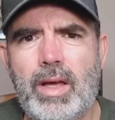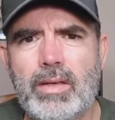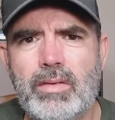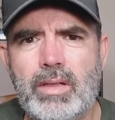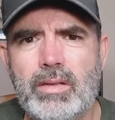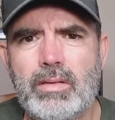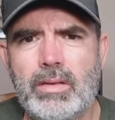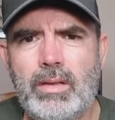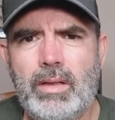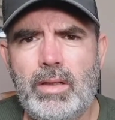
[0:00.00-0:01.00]
flies because
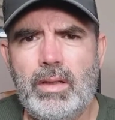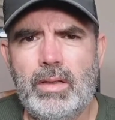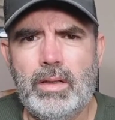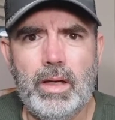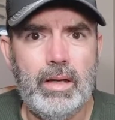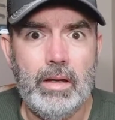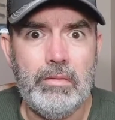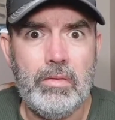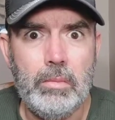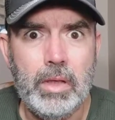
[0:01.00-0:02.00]
can't
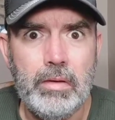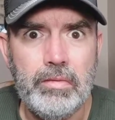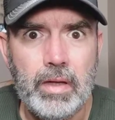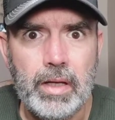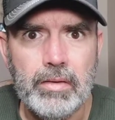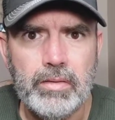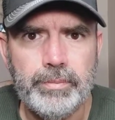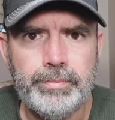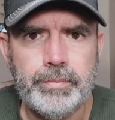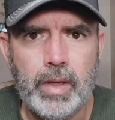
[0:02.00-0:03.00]
have too many flies.
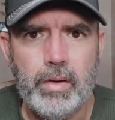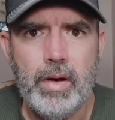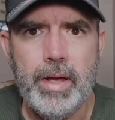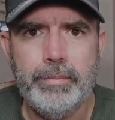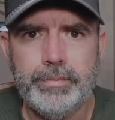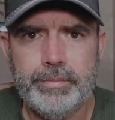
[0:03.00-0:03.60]
All right.